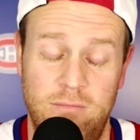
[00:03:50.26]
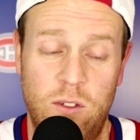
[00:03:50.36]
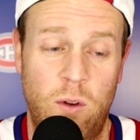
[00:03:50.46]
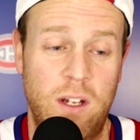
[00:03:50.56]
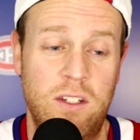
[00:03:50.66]

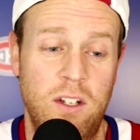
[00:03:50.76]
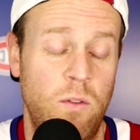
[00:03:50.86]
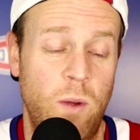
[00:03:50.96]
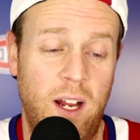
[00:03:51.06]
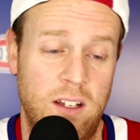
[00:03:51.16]
So he's
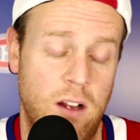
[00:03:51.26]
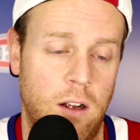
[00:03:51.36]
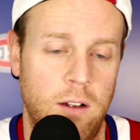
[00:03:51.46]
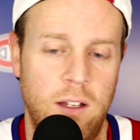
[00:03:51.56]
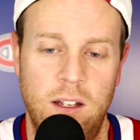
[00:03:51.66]
still wicked young.
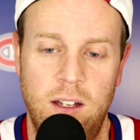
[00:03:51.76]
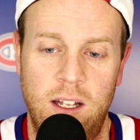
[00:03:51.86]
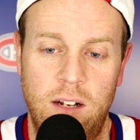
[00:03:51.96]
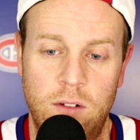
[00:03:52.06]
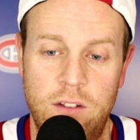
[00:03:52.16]

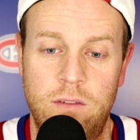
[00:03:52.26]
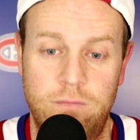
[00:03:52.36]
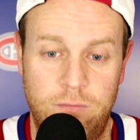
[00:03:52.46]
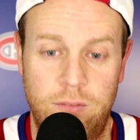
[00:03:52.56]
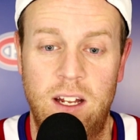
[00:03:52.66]
And I really
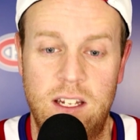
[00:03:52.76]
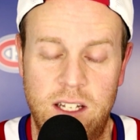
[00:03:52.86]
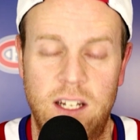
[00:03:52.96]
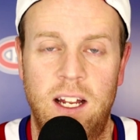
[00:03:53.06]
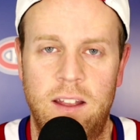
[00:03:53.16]
think he's
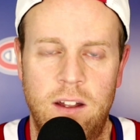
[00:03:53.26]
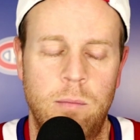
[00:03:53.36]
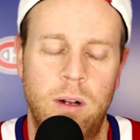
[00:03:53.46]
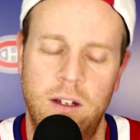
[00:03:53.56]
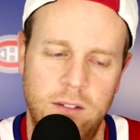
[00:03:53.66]
going to get there,
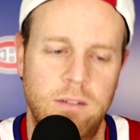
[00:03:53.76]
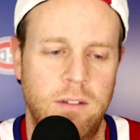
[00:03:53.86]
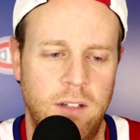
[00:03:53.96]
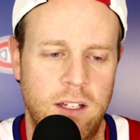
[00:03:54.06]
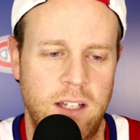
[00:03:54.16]
but
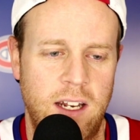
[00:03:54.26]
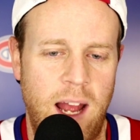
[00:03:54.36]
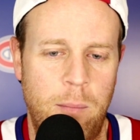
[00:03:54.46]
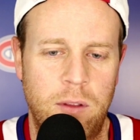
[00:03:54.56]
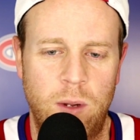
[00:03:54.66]
let's let it
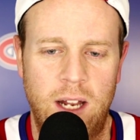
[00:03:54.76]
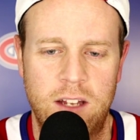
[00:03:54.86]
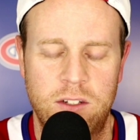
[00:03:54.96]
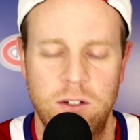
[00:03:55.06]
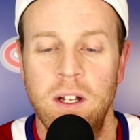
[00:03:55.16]
happen the way it
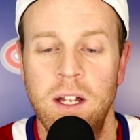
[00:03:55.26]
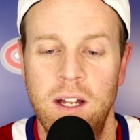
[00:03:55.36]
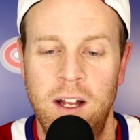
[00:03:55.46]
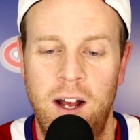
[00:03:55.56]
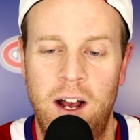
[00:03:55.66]
has to.
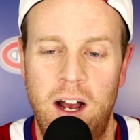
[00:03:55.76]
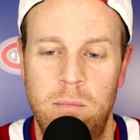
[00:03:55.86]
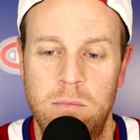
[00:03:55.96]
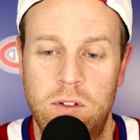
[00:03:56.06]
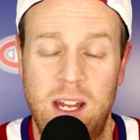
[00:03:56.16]

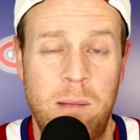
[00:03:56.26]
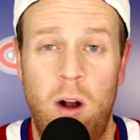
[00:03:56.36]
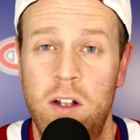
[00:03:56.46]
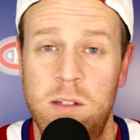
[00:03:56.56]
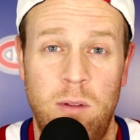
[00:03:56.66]
Sam
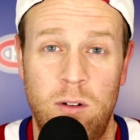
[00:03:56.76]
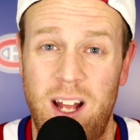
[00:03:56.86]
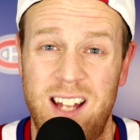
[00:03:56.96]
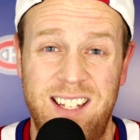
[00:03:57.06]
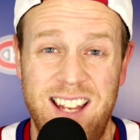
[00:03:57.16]
Montembeault
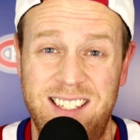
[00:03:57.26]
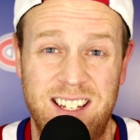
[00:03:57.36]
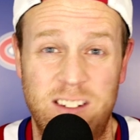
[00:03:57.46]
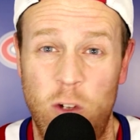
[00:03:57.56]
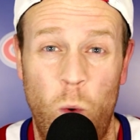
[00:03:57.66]
not
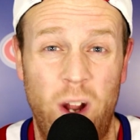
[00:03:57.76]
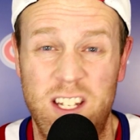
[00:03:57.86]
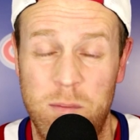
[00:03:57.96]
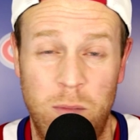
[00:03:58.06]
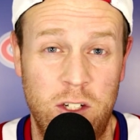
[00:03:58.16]
tested quite
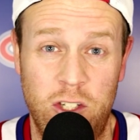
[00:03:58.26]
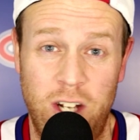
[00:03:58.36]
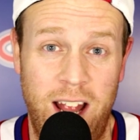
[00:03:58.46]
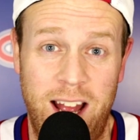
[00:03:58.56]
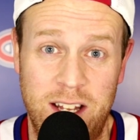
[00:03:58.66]
as much
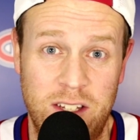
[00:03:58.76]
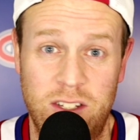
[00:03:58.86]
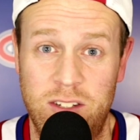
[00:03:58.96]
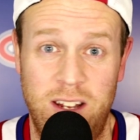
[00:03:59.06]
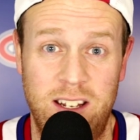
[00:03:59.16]

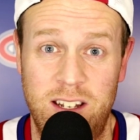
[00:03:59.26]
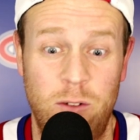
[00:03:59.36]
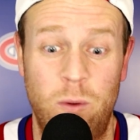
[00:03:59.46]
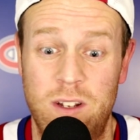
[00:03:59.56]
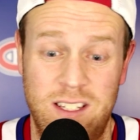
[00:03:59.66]
as Aiden
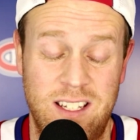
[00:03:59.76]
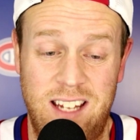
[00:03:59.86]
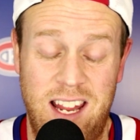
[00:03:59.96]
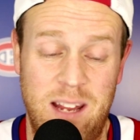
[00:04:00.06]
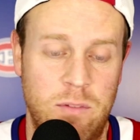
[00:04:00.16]
Hill was in this
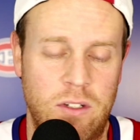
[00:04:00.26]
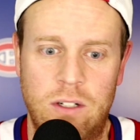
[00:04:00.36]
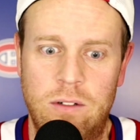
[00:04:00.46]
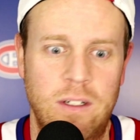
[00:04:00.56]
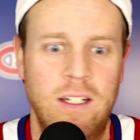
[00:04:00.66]
game.
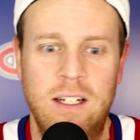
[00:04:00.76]
So,